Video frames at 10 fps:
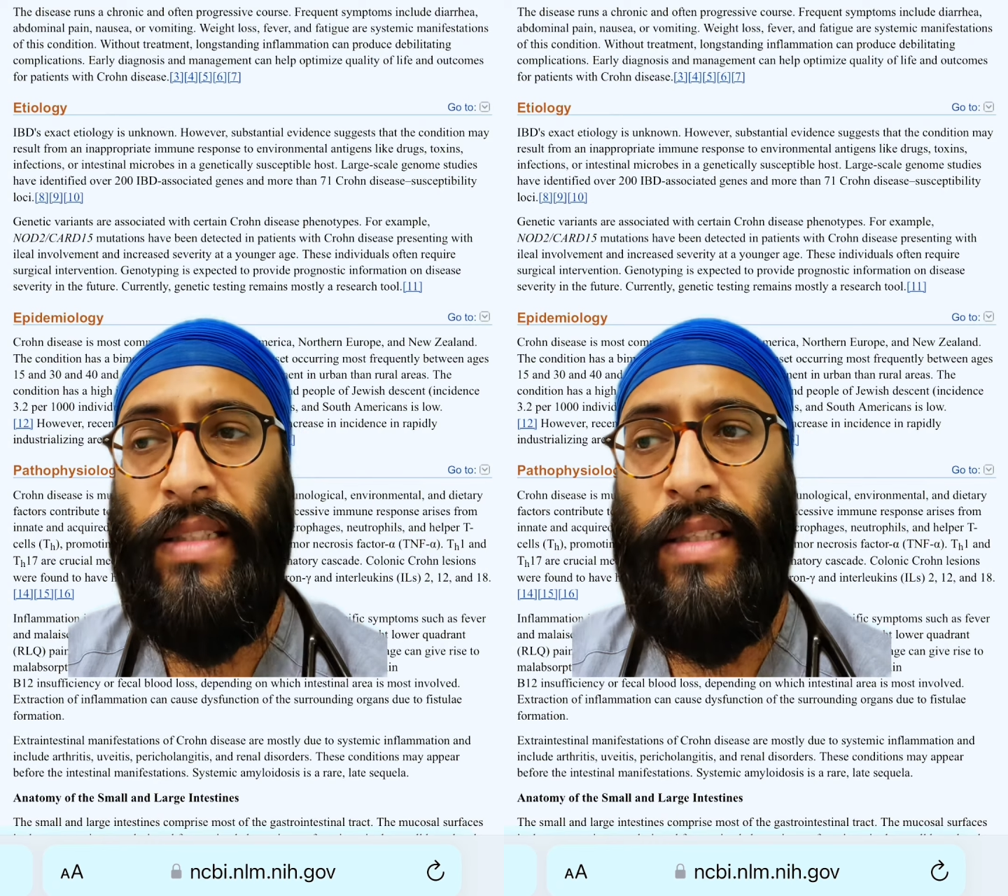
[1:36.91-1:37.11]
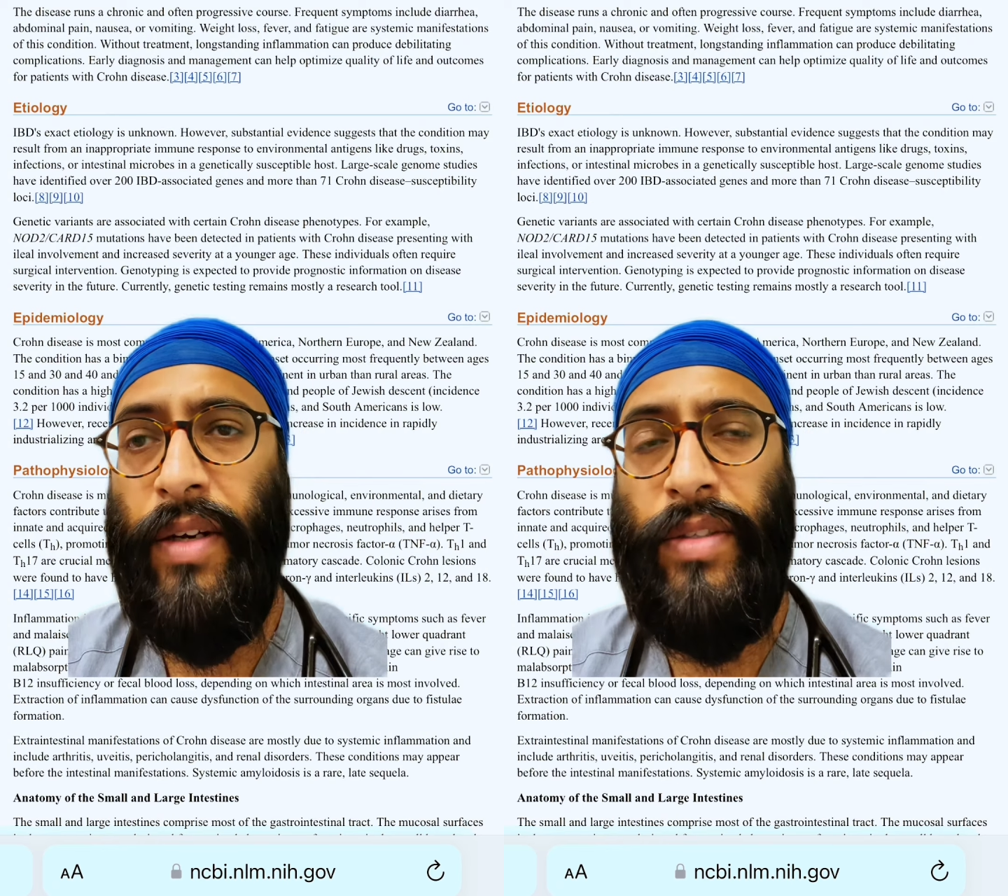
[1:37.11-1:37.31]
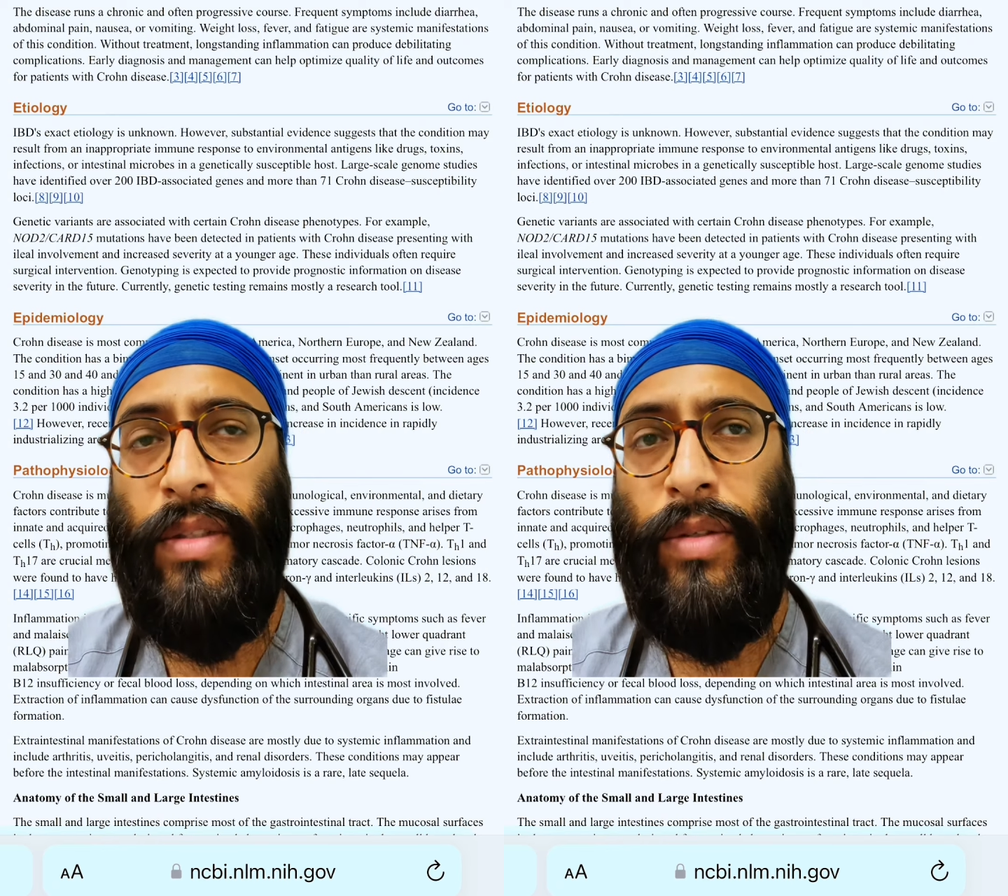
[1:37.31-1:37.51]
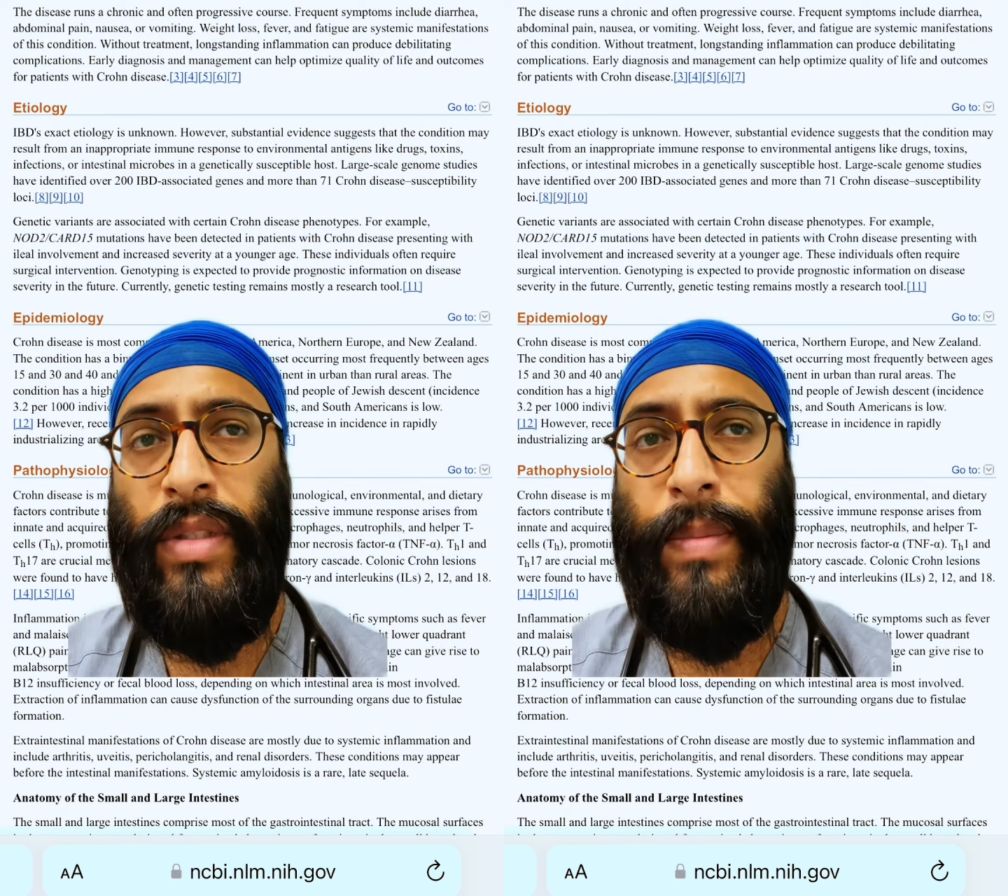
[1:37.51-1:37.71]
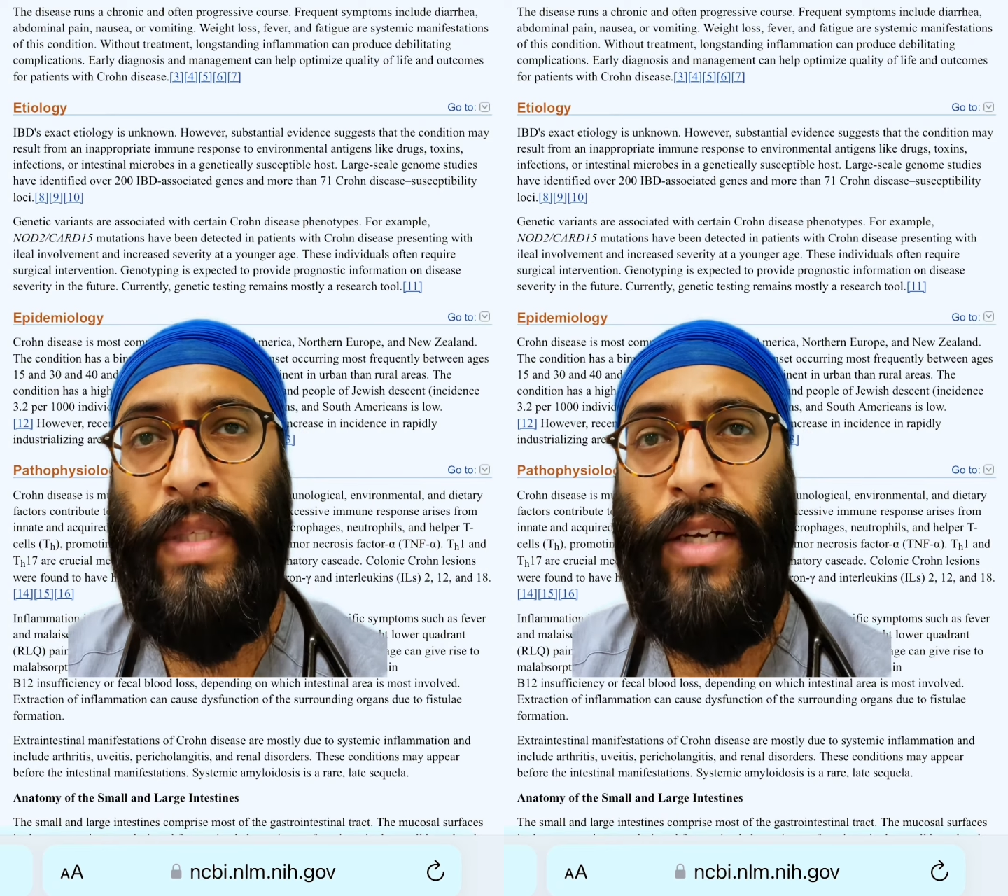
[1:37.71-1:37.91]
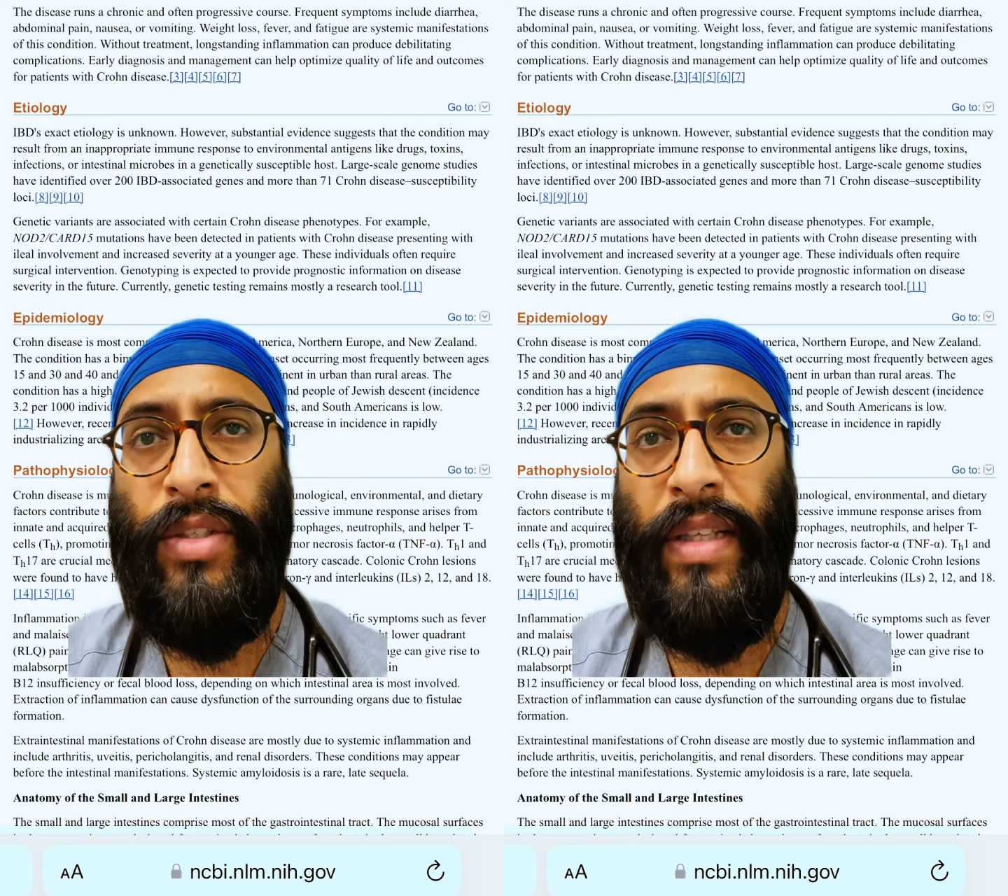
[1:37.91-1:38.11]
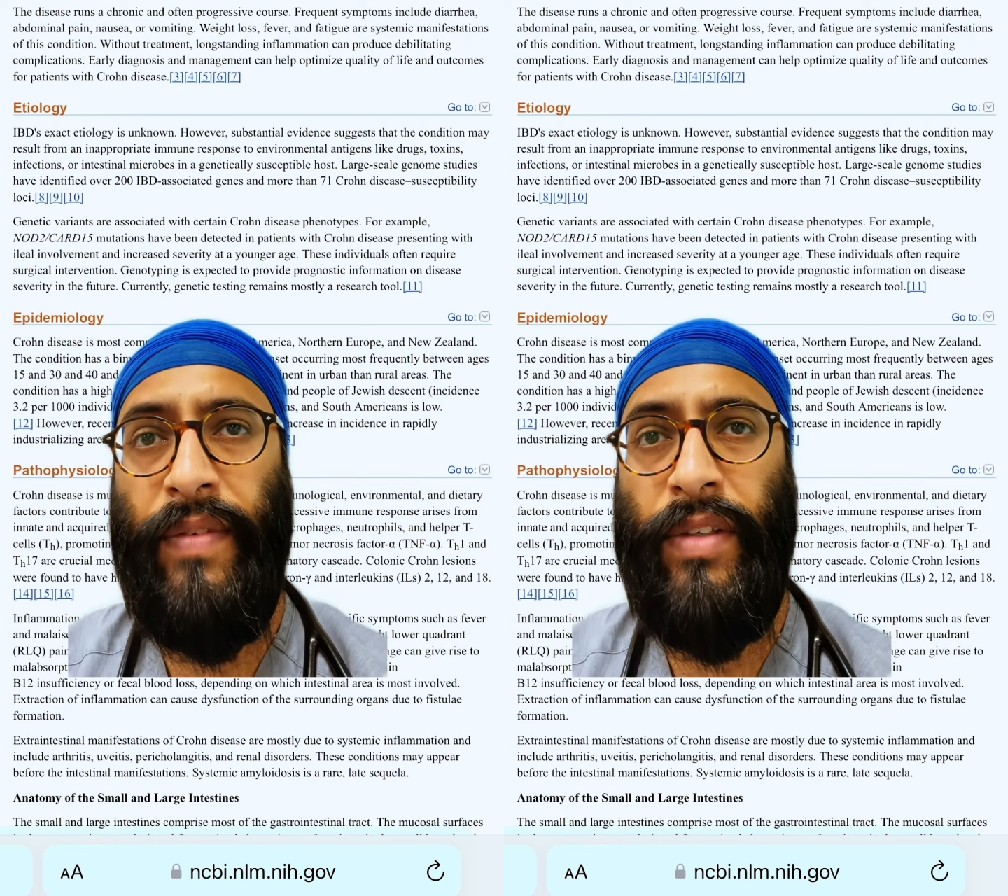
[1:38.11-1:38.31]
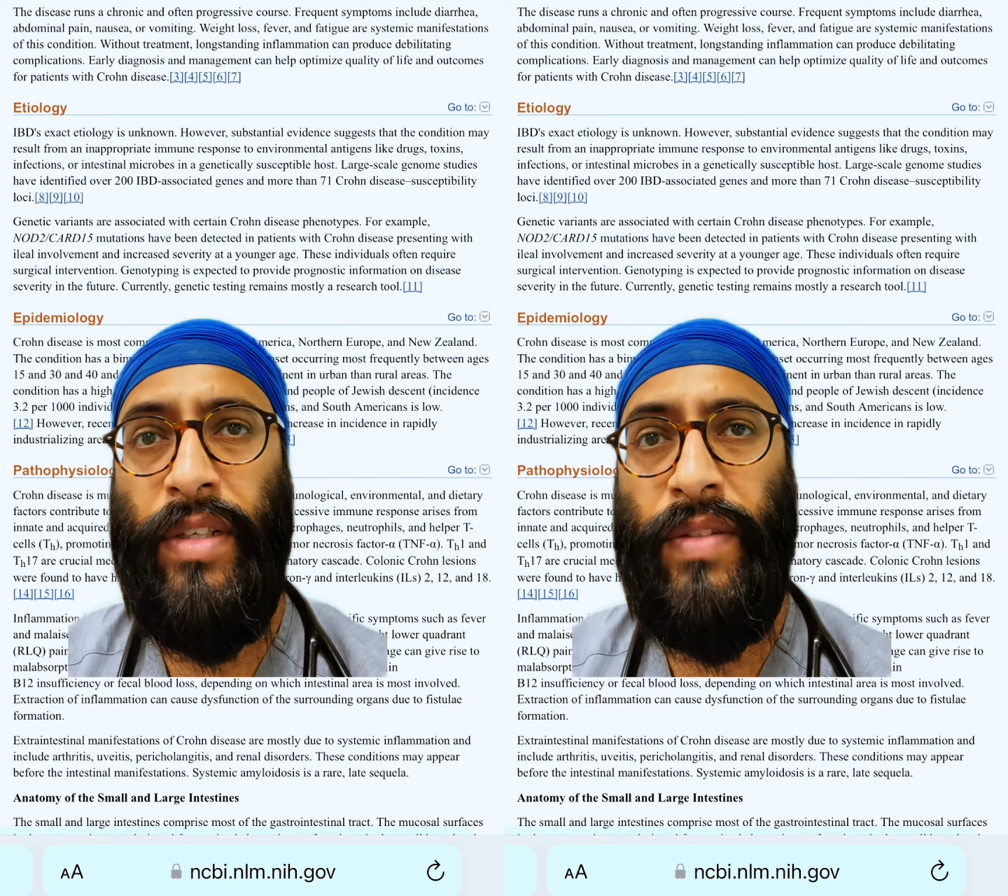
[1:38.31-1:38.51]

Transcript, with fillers: there is no substantial evidence